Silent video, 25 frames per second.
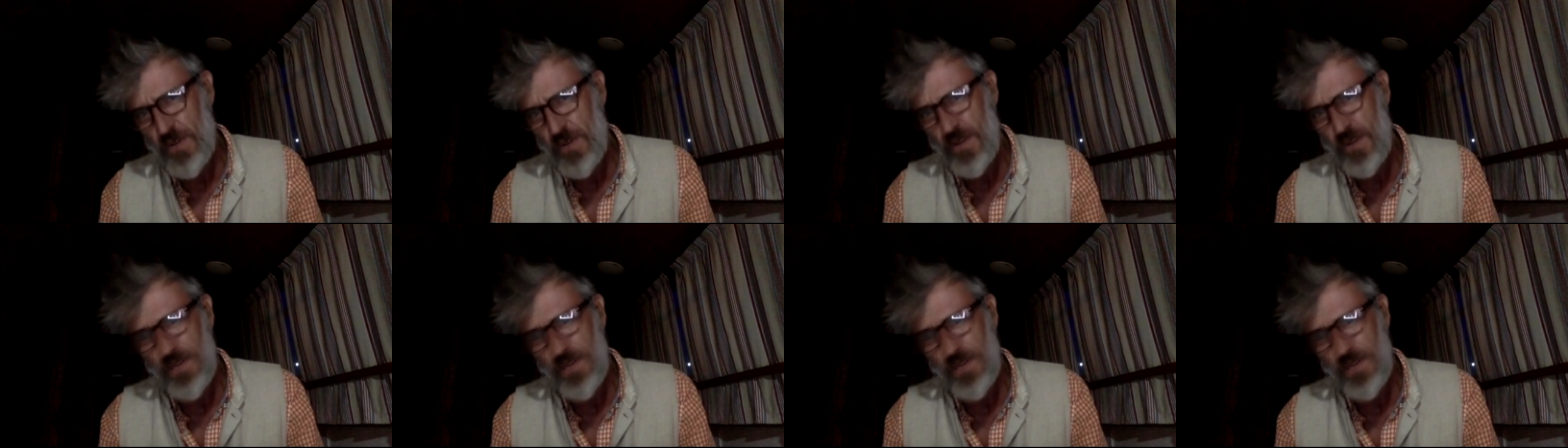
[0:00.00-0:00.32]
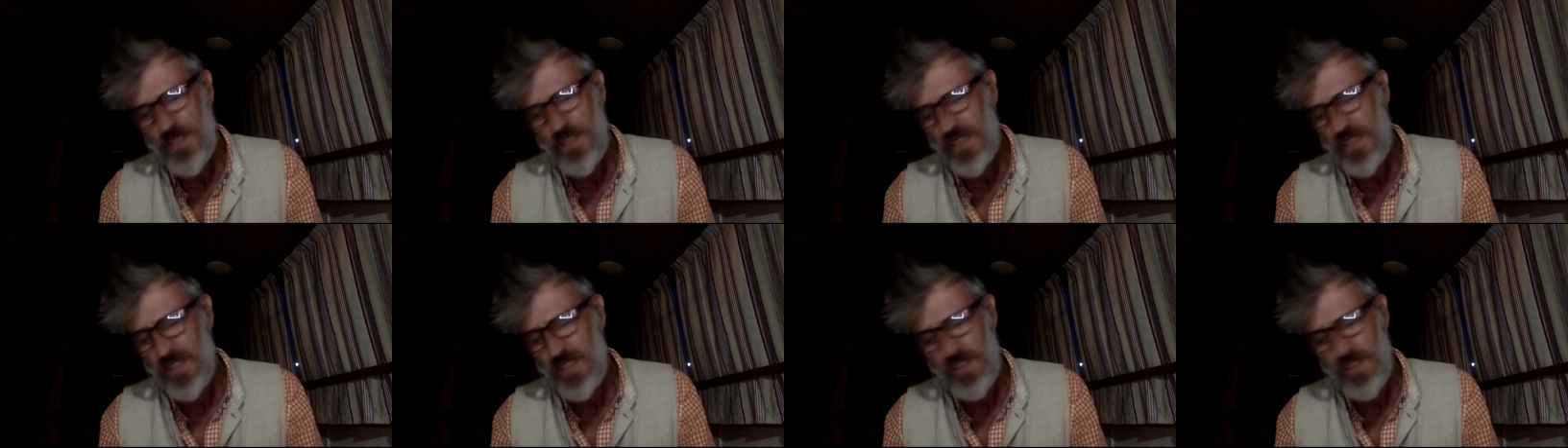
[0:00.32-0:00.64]
have
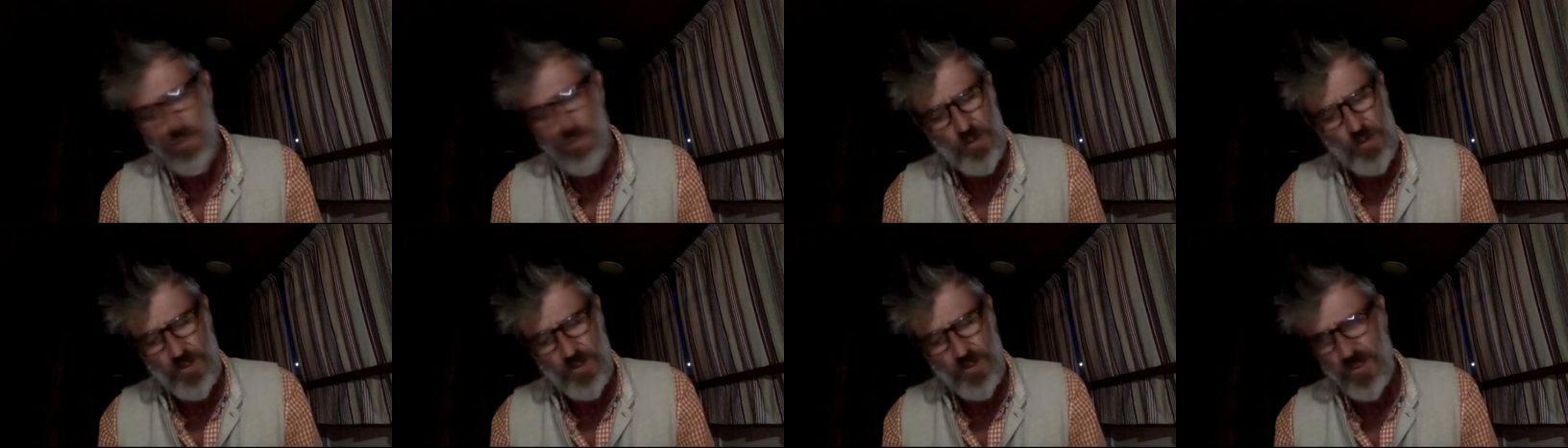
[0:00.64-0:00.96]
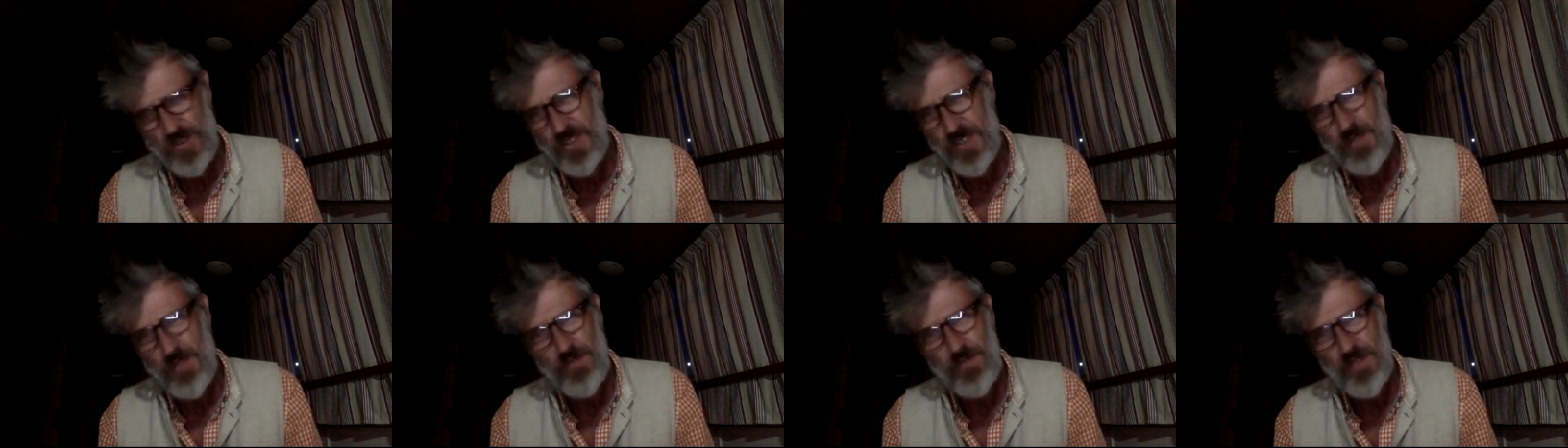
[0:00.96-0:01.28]
seen this want
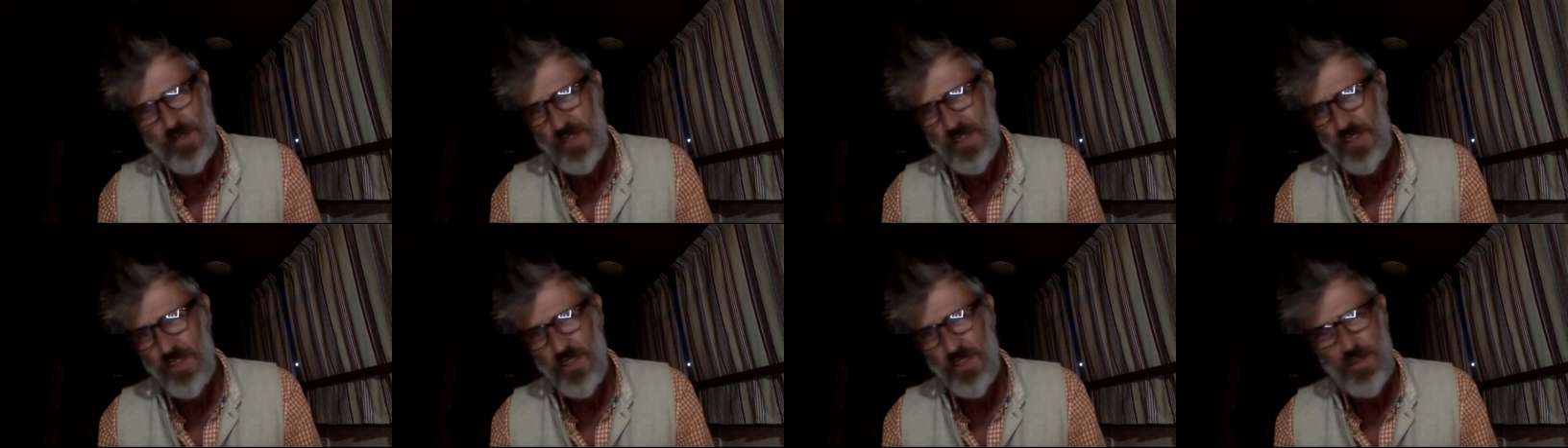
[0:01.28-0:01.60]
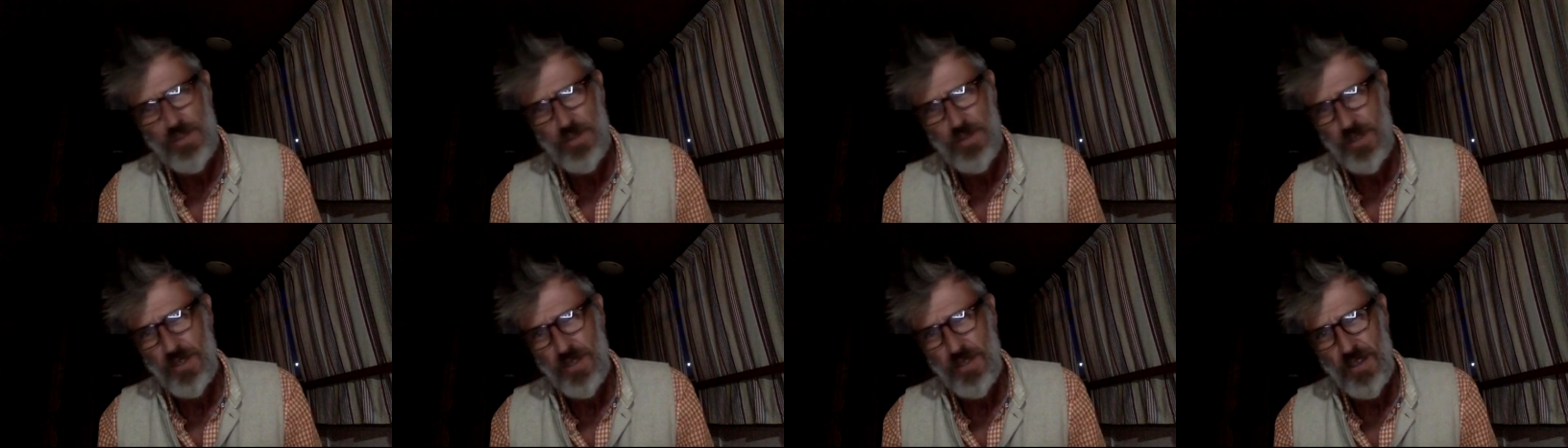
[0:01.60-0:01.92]
something new,
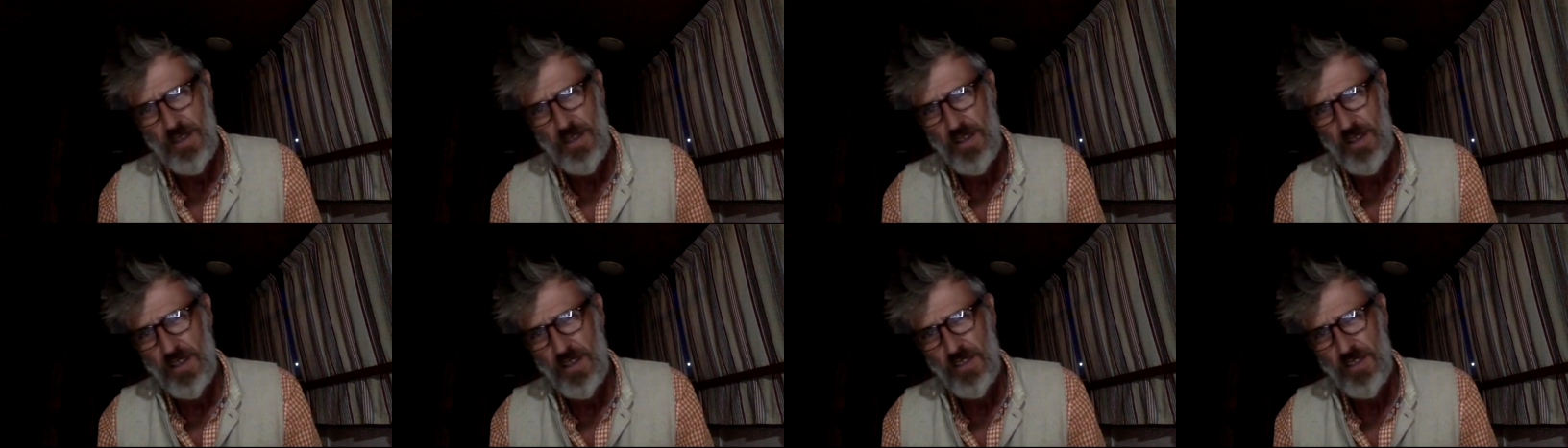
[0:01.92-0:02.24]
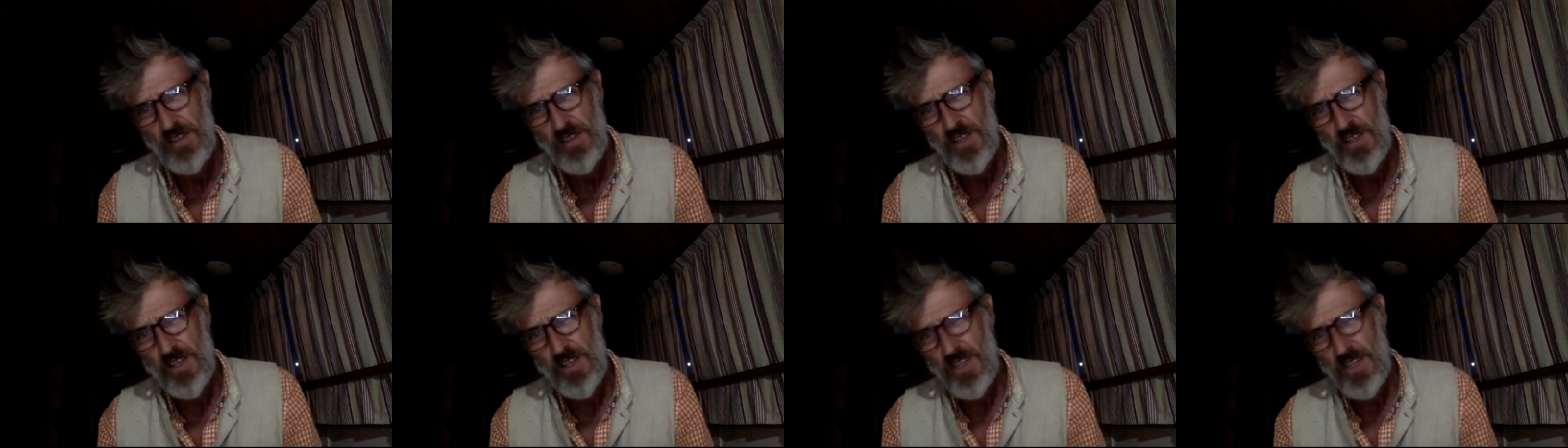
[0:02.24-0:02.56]
but guys,
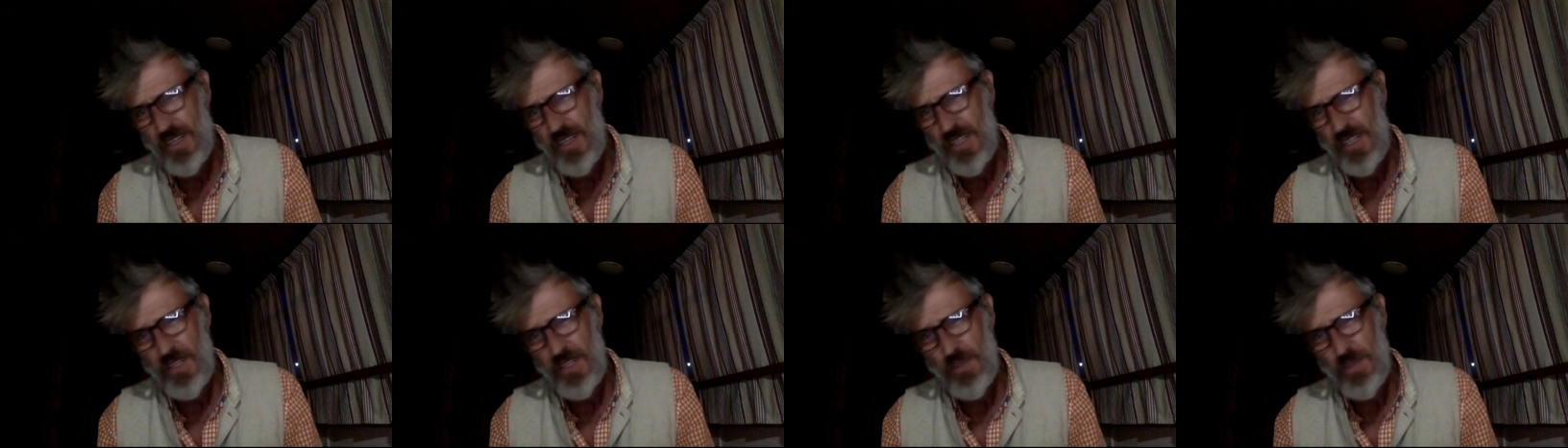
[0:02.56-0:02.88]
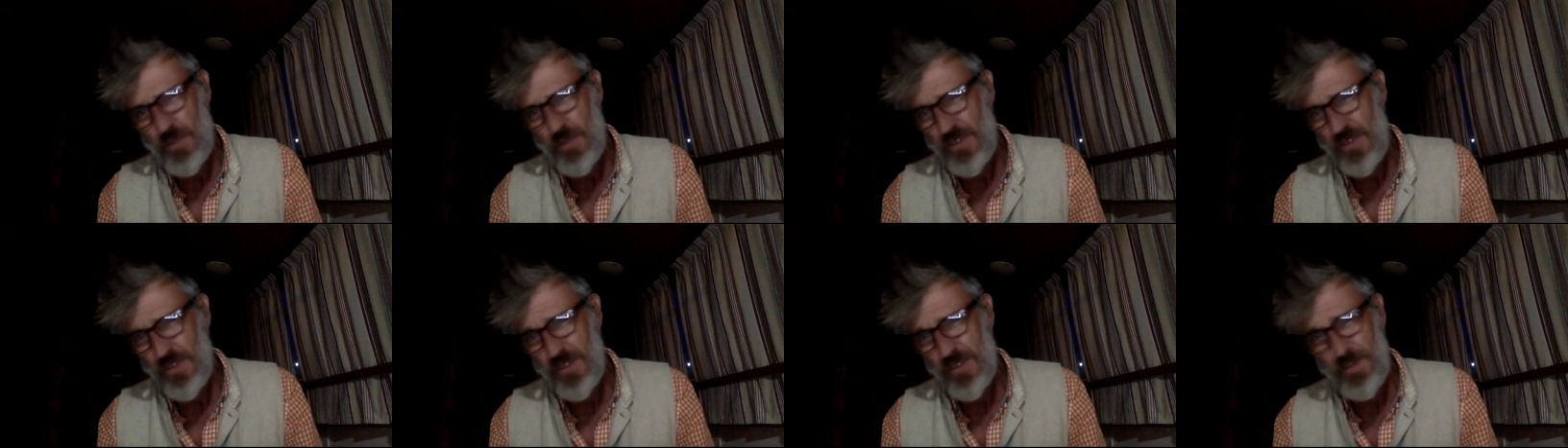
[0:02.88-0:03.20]
you
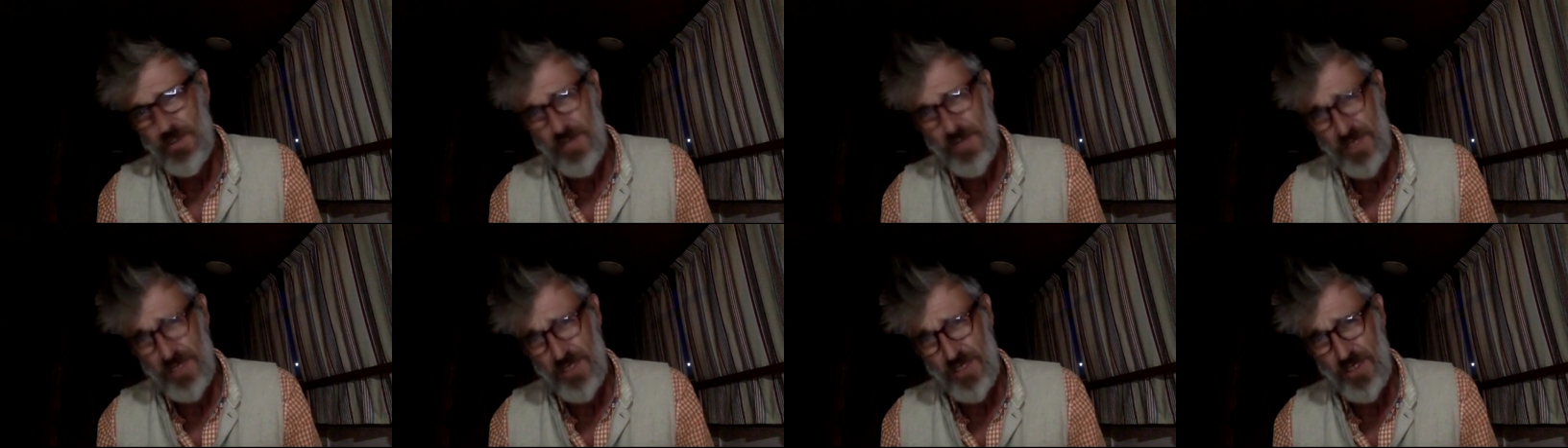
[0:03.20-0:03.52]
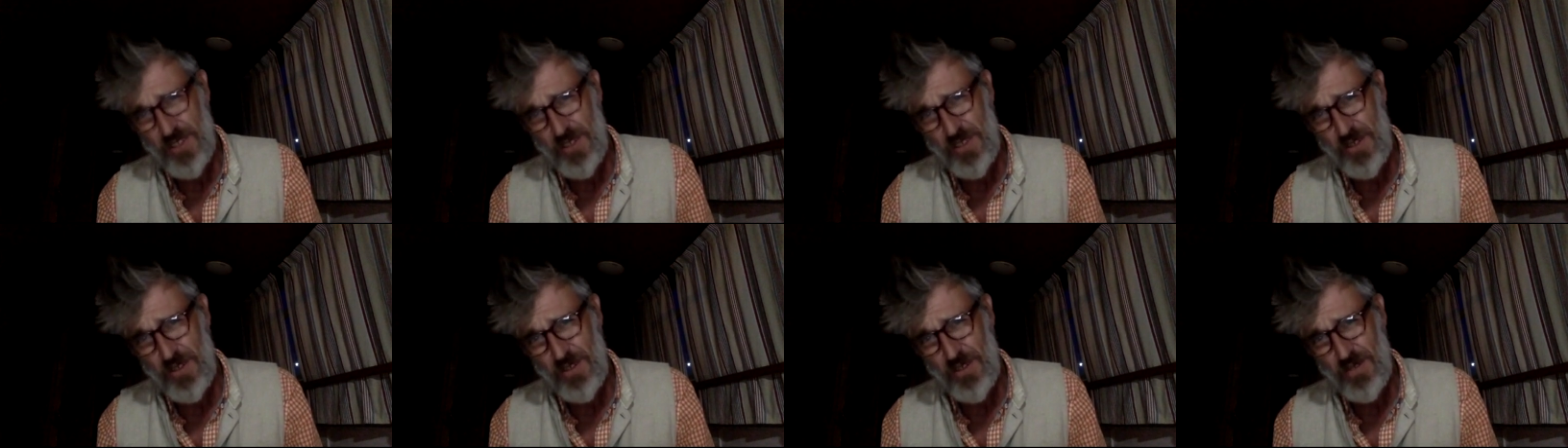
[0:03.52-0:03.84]
want something new?